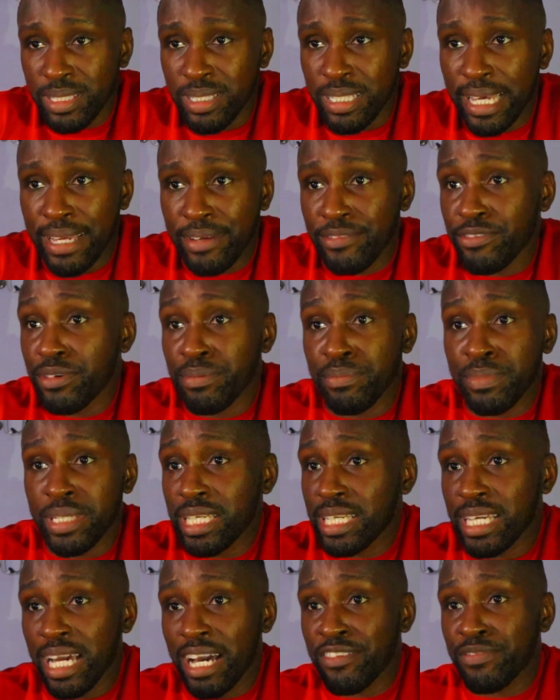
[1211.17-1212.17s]
Like for
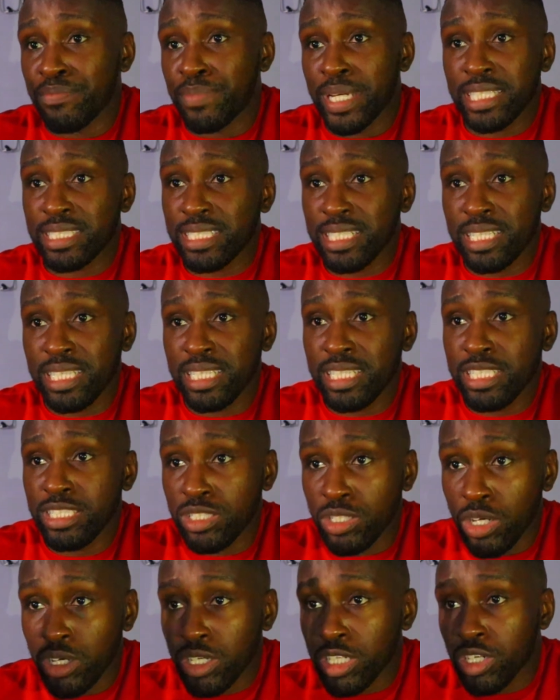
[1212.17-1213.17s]
me, I've basically
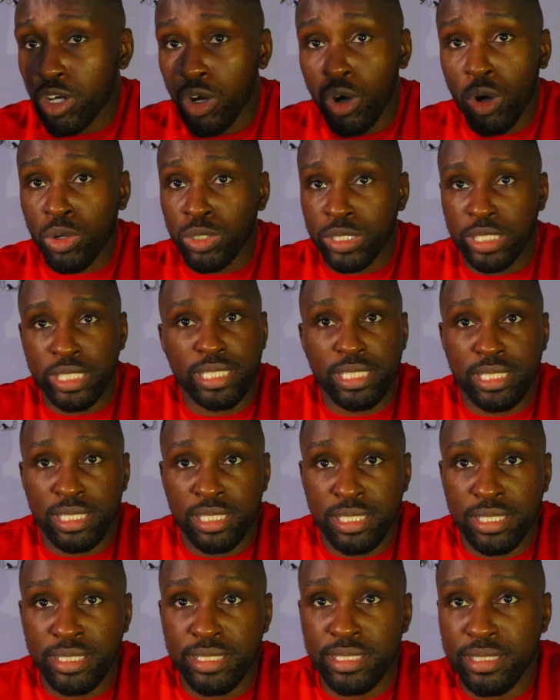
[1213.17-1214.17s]
done all
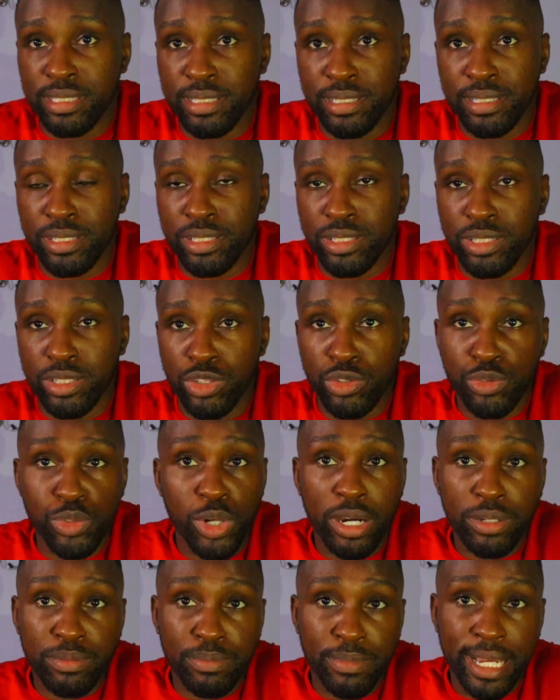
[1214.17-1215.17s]
these
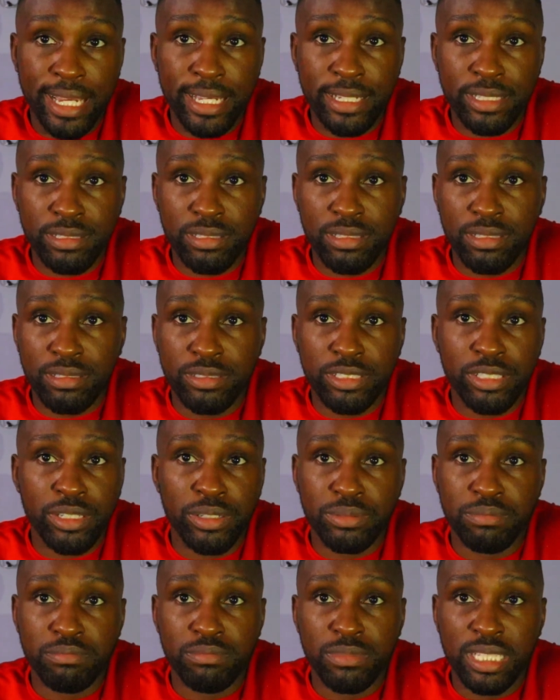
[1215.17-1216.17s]
throughout my
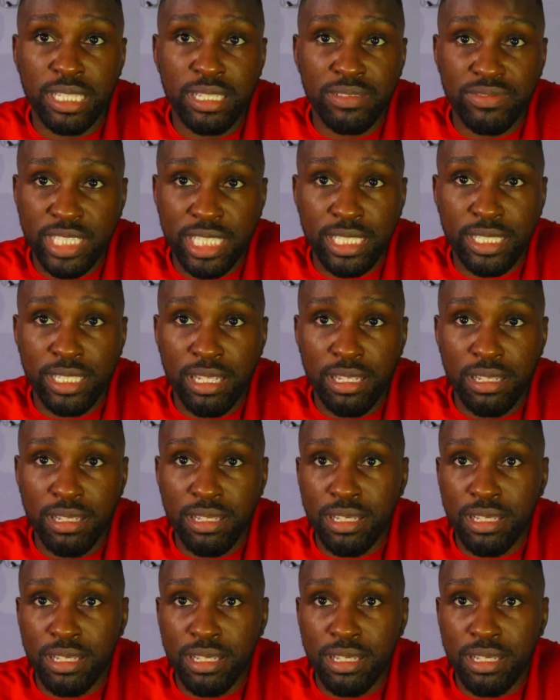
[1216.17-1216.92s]
lifting